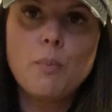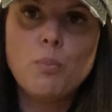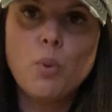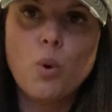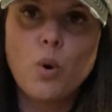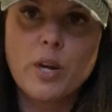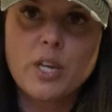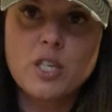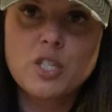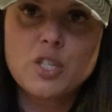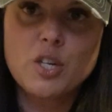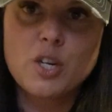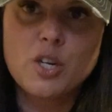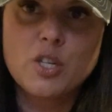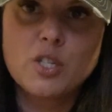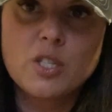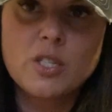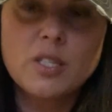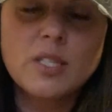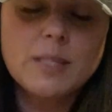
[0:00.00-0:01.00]
port
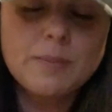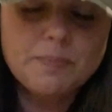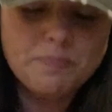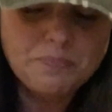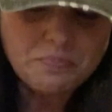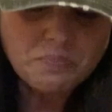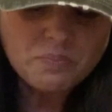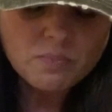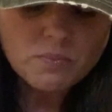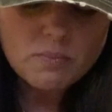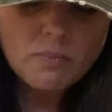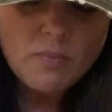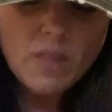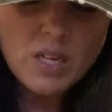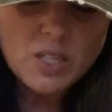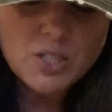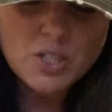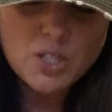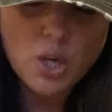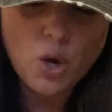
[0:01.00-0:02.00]
excursions.
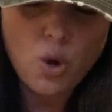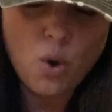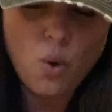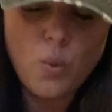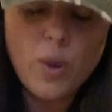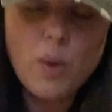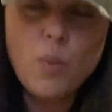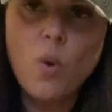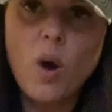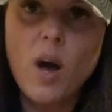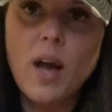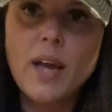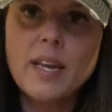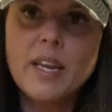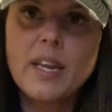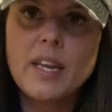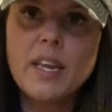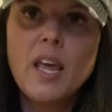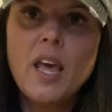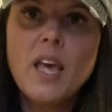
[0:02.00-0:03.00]
So we
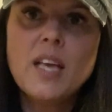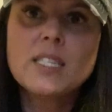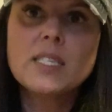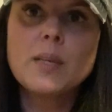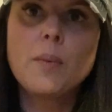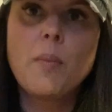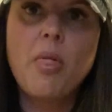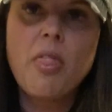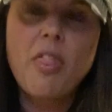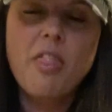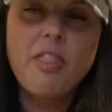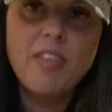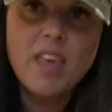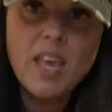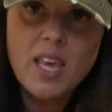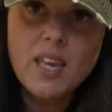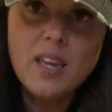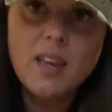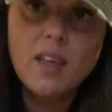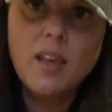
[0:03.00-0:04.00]
wanted some
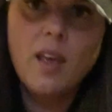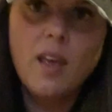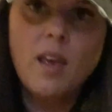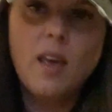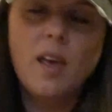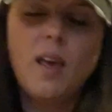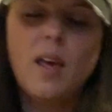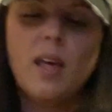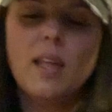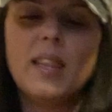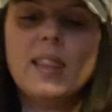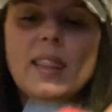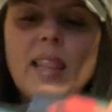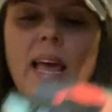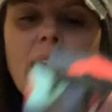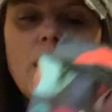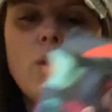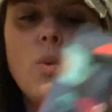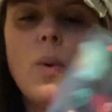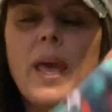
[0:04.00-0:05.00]
thin,
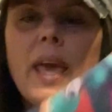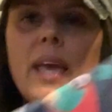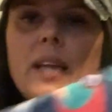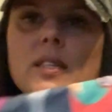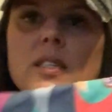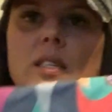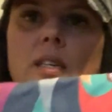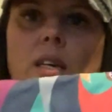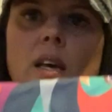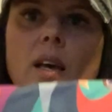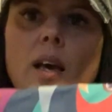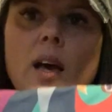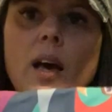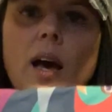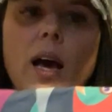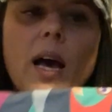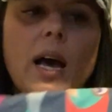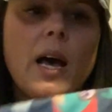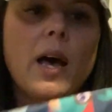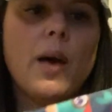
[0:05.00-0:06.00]
lightweight,
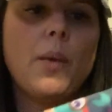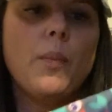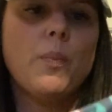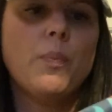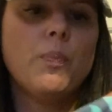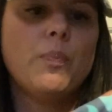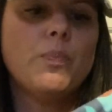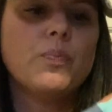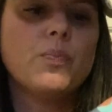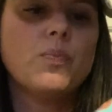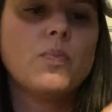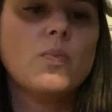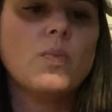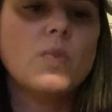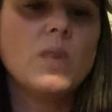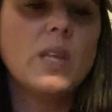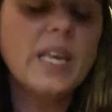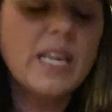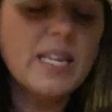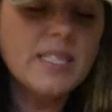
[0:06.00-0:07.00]

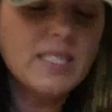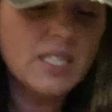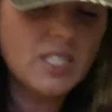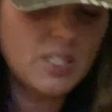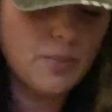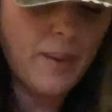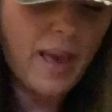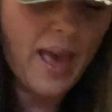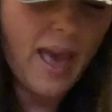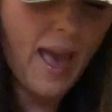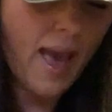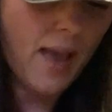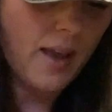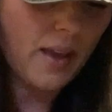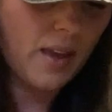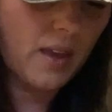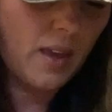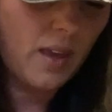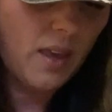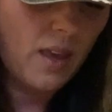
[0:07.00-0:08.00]
easy to
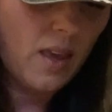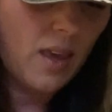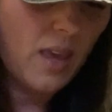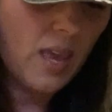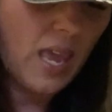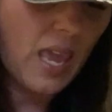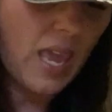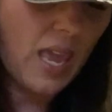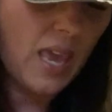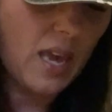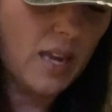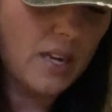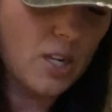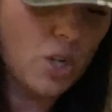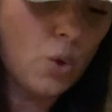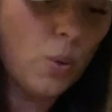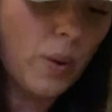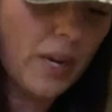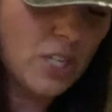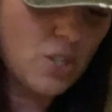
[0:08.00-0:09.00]
pack,
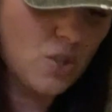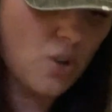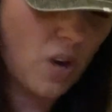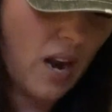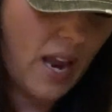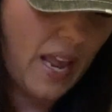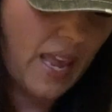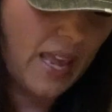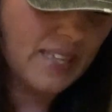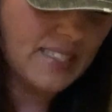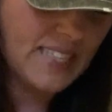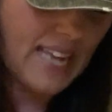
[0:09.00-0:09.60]
and quick drying